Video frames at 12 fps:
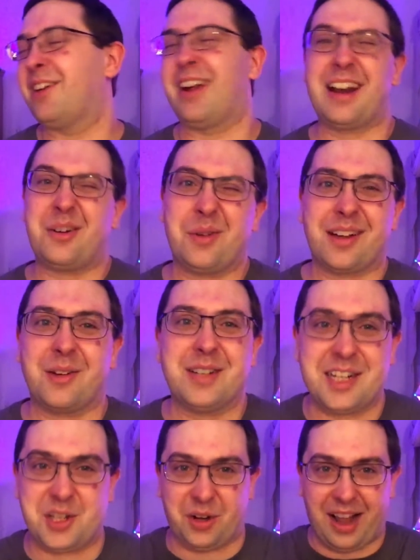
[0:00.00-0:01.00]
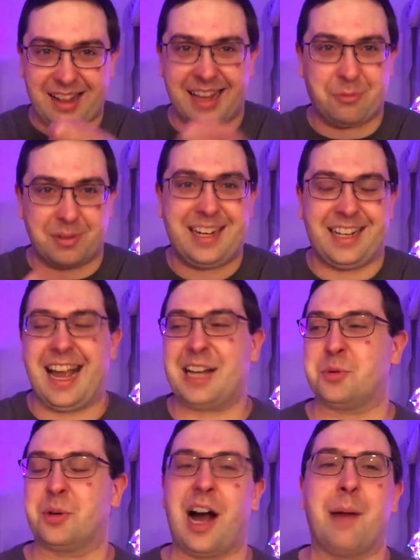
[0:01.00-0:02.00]
you know, and I don't want to go digital. I like reading the
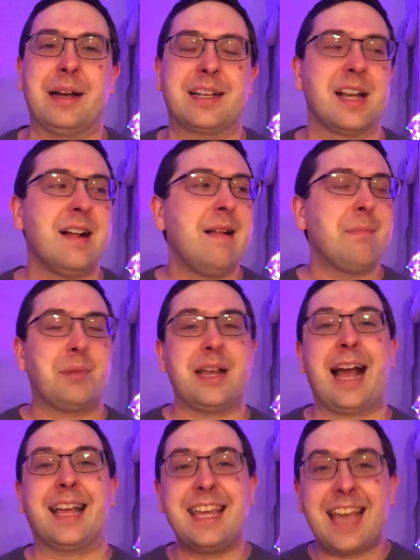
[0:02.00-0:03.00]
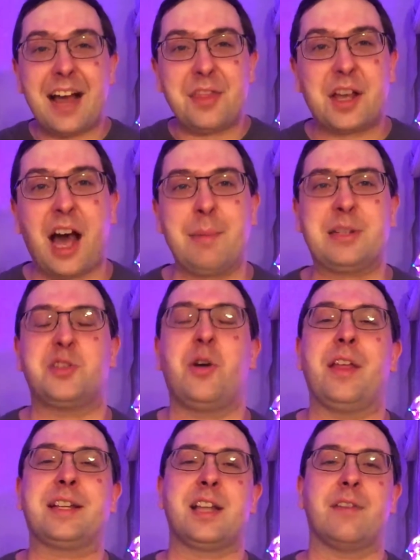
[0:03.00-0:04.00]
actual comics. But yeah, geek out in the comments,
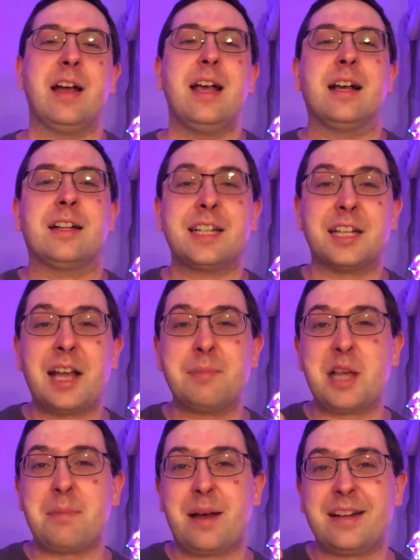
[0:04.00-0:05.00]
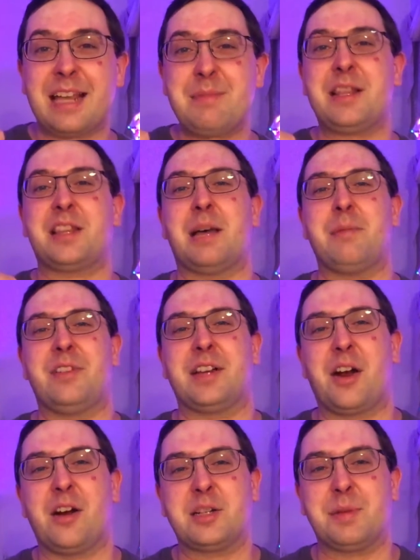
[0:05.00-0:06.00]
do all that stuff. Click the thumbs up button, give me the thumb of
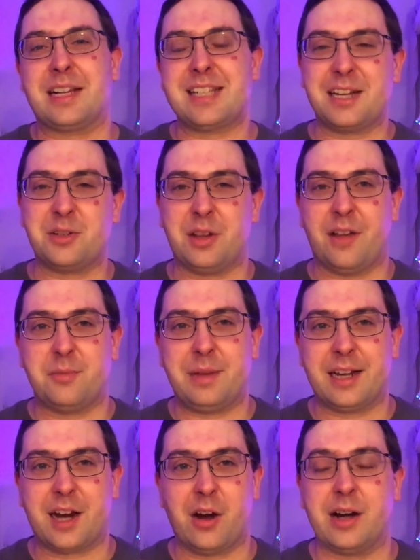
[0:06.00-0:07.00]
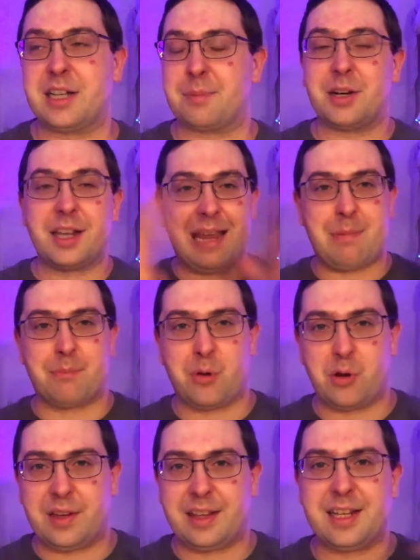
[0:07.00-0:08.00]
encouragement, because I do love to be encouraged. I'm going to keep
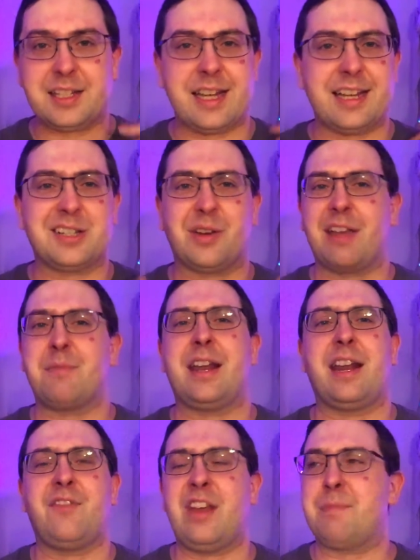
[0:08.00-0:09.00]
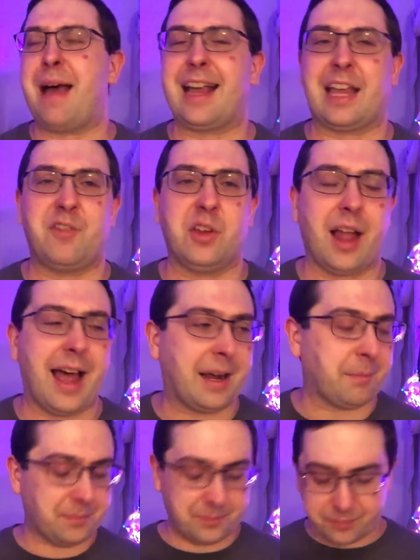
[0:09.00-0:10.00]
improving these things, so give me any feedback if you'd
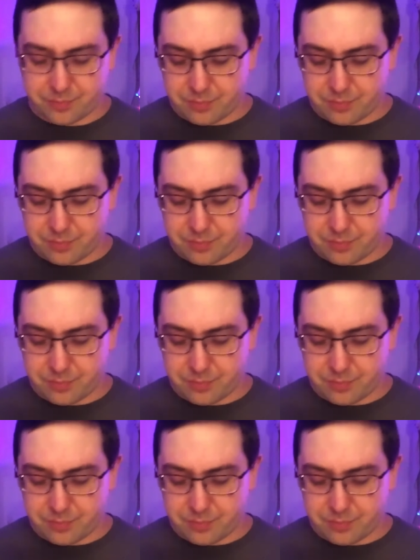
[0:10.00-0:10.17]
like.